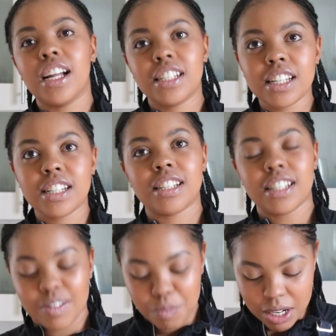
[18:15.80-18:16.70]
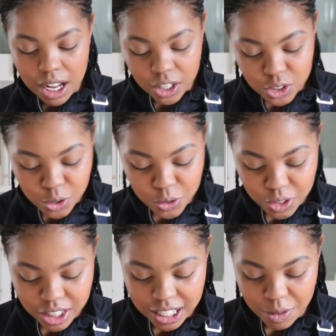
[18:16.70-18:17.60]
I did, but now I
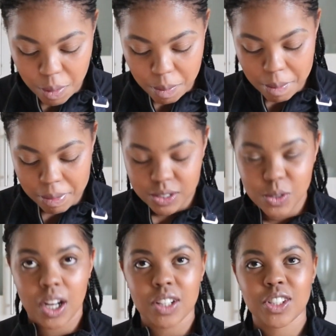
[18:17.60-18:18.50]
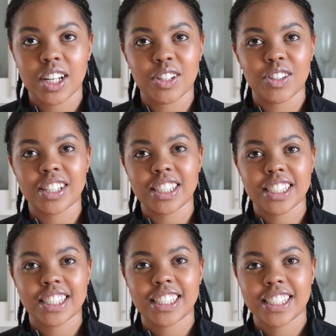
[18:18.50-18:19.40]
don't think I remember, so how should I do this?